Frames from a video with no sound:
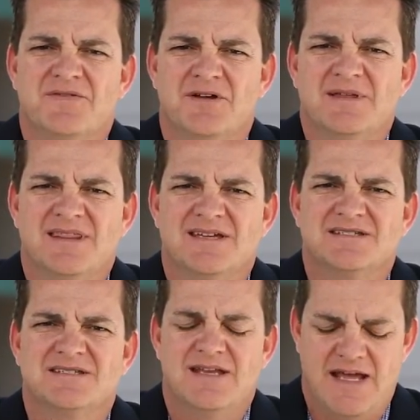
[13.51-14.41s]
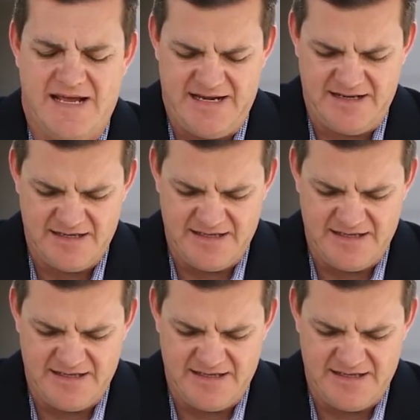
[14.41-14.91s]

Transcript: filming this today